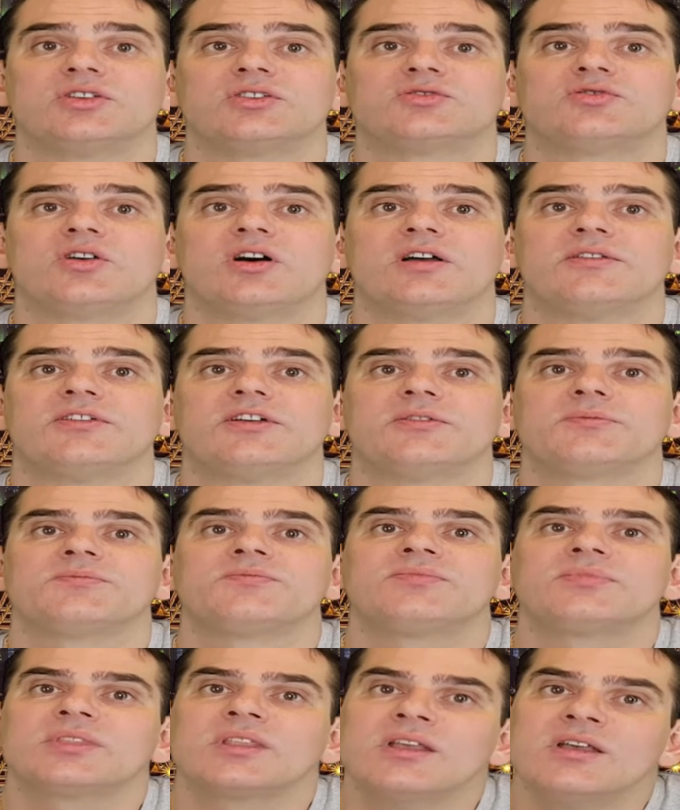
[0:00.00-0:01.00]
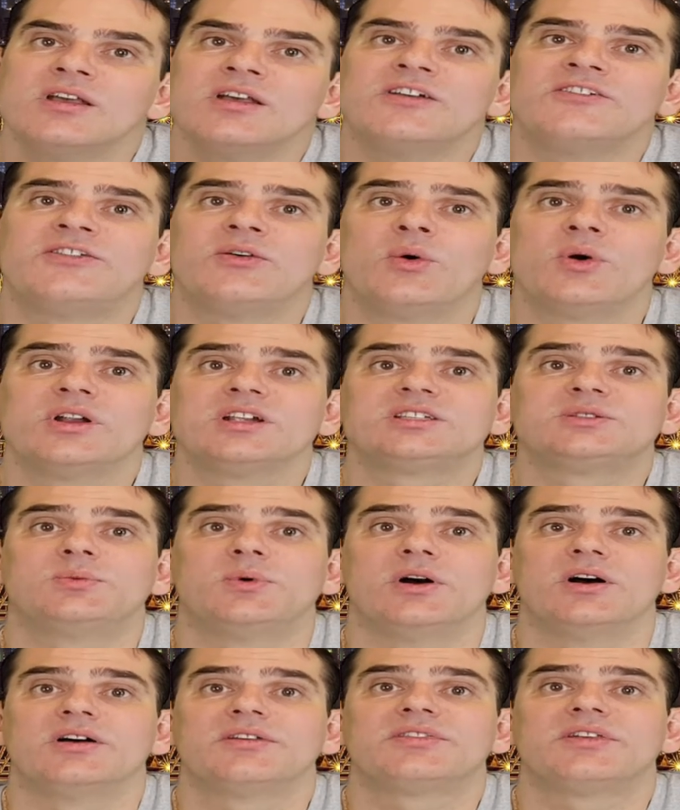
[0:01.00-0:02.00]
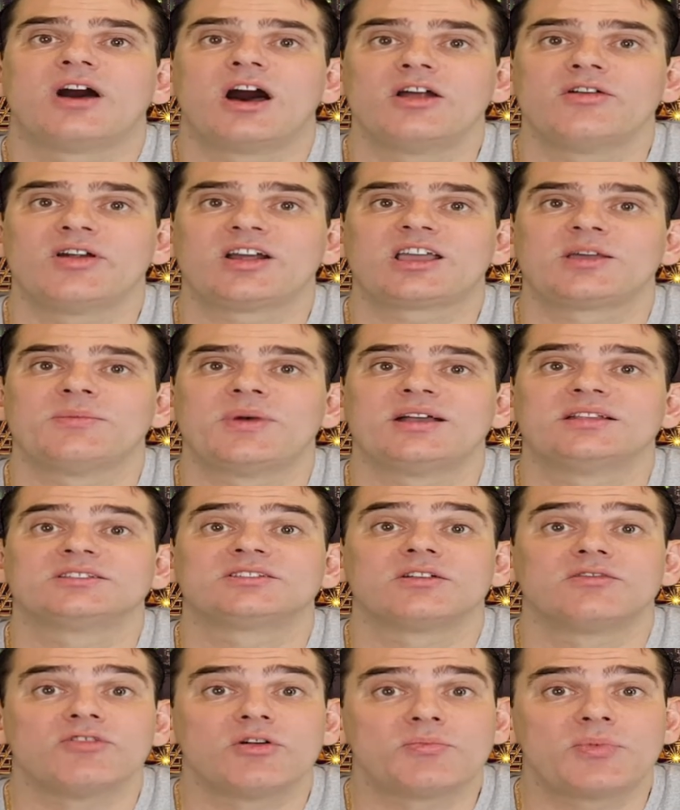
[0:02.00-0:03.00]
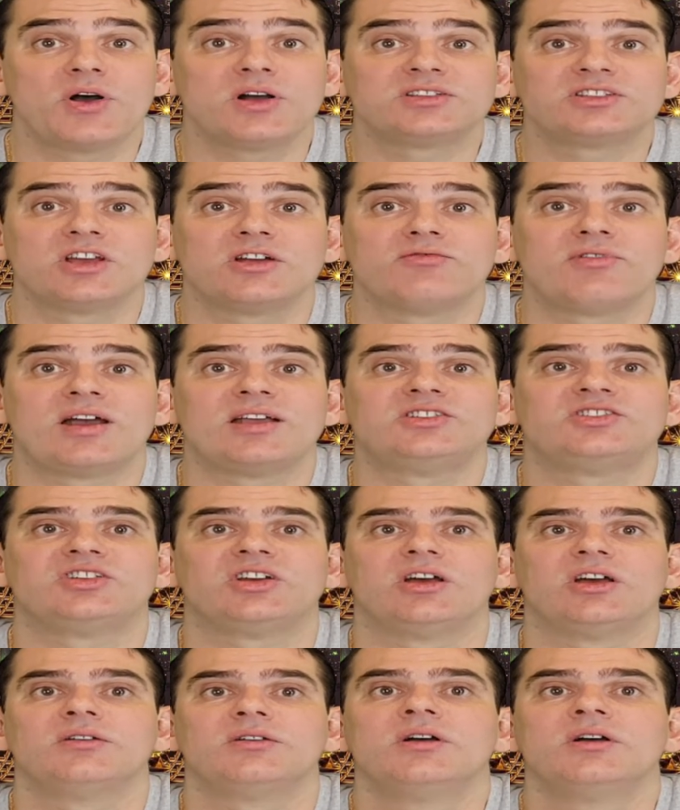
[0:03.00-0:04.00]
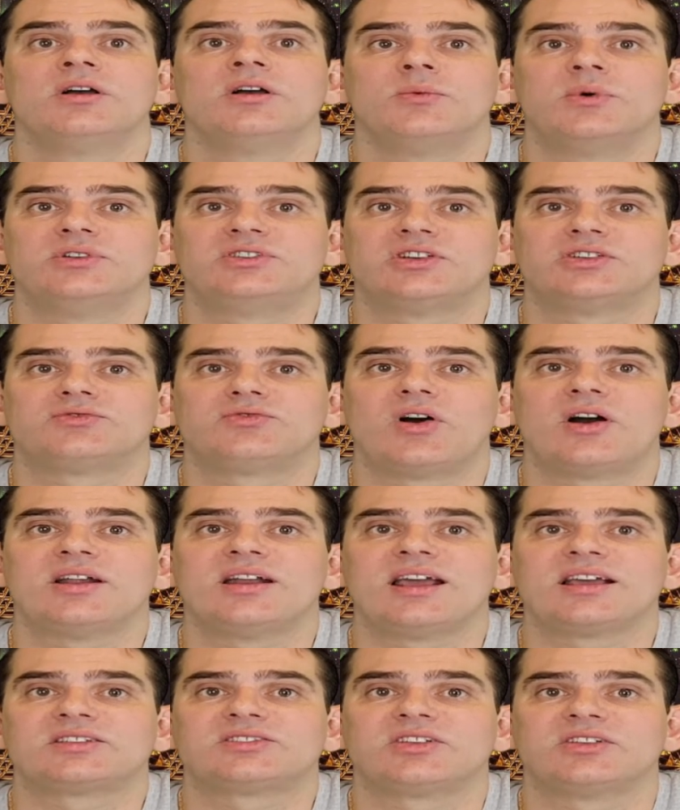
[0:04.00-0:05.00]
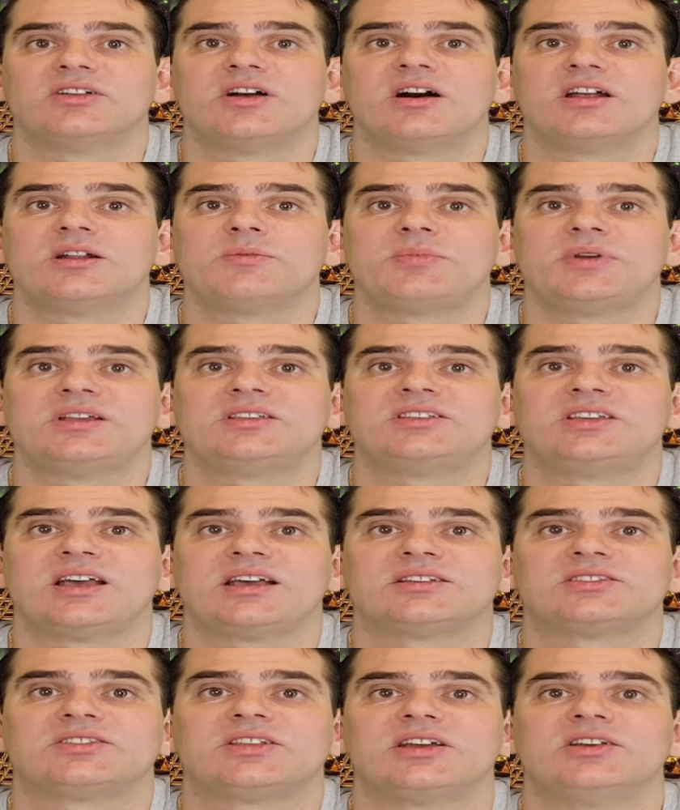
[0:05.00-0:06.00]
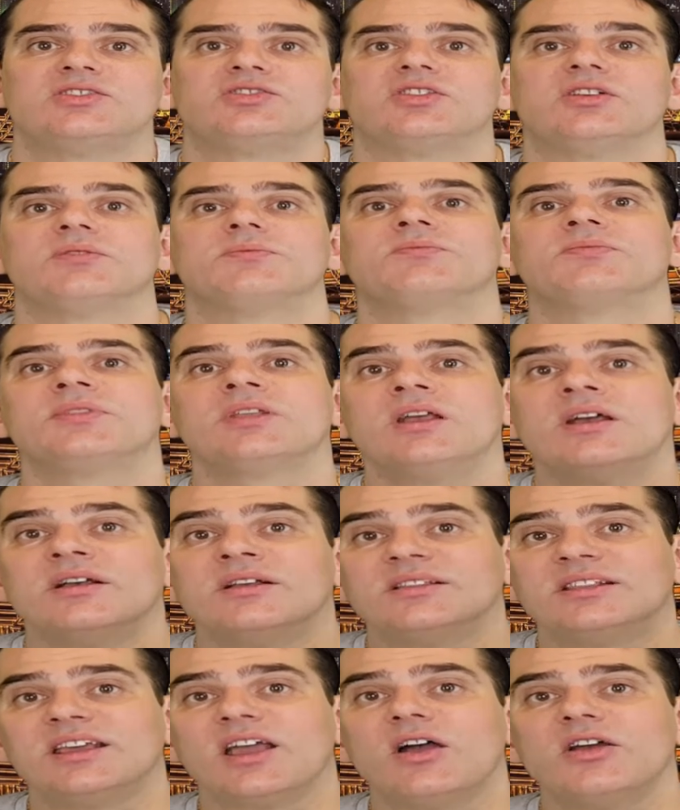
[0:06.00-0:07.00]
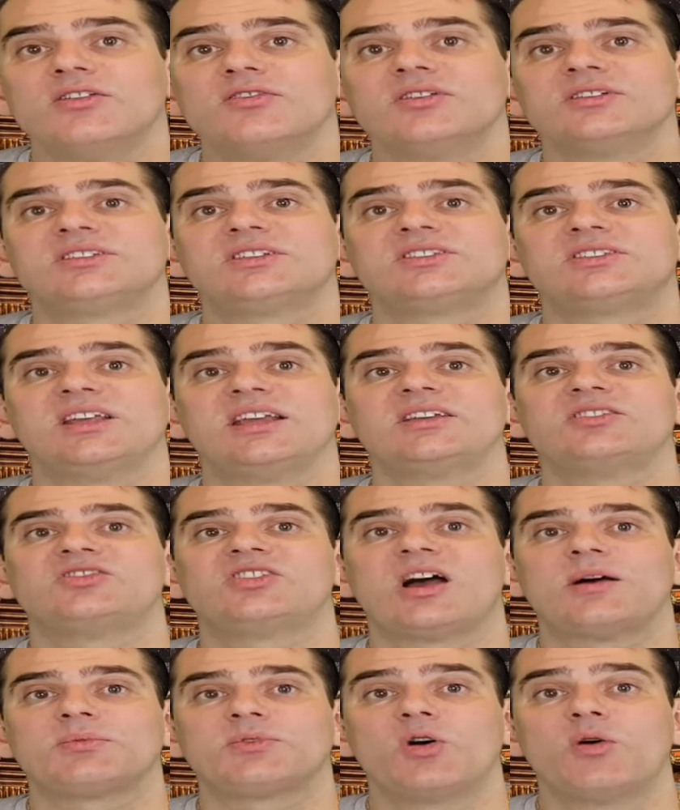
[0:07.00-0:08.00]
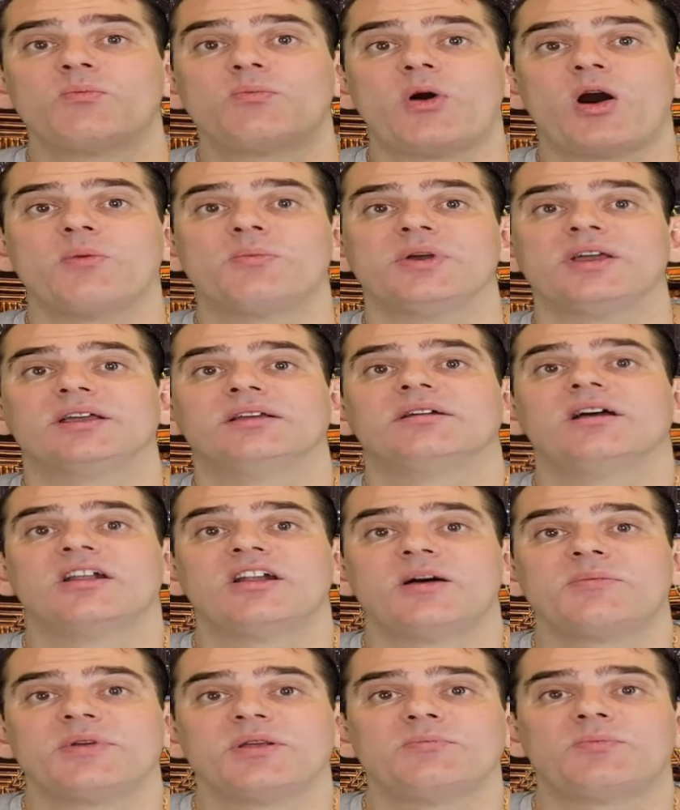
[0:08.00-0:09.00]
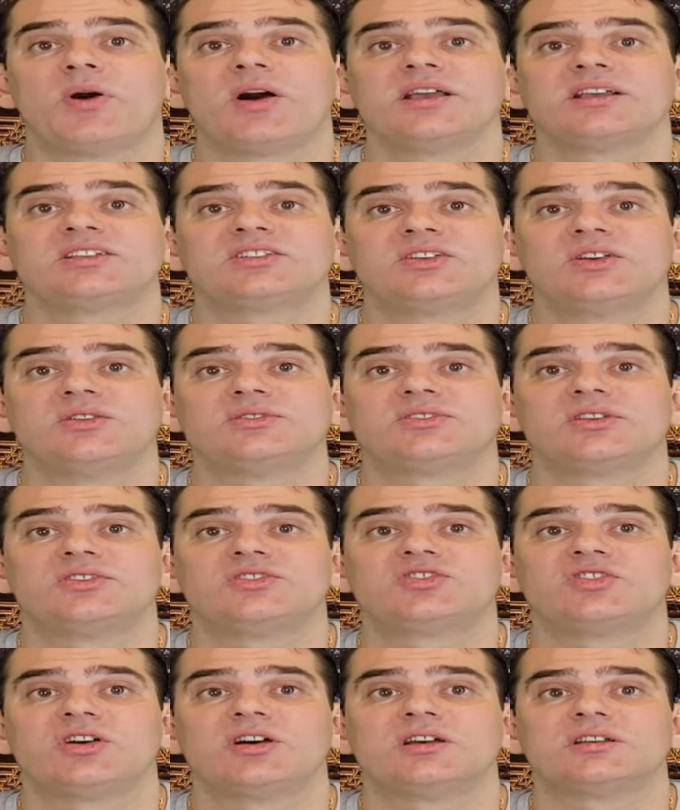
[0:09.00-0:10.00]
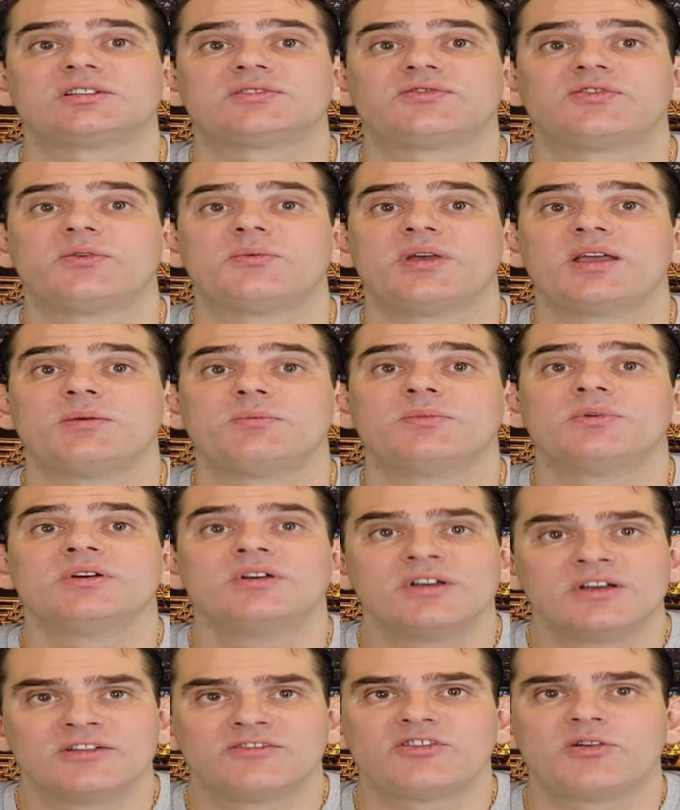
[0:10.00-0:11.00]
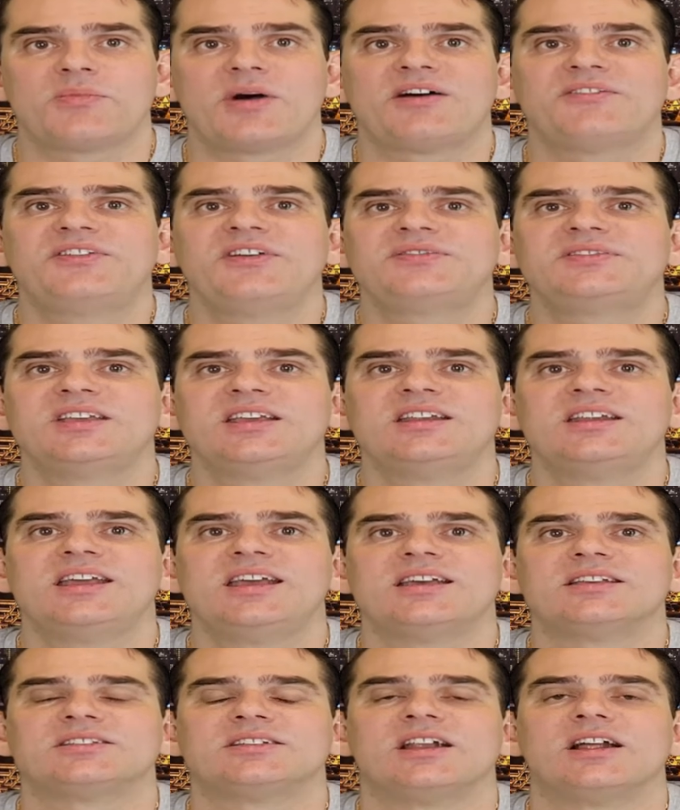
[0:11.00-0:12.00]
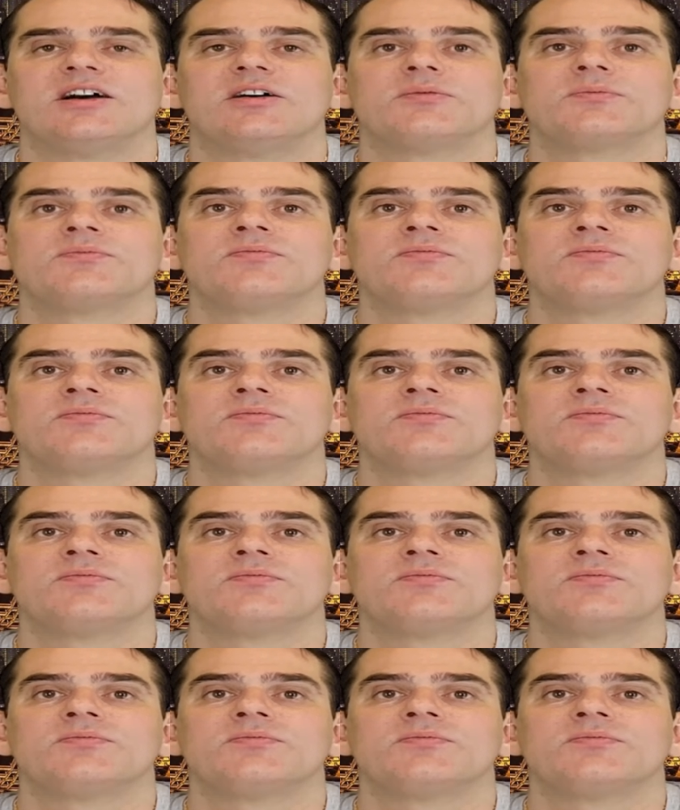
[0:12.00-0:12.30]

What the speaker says: driver. For what it's worth, I recommend Roberto Reggio, which is right next to Nana BTS station. The owner is a Sikh chap called Bobby, and I've been buying suits and shirts from him for about 15 years now.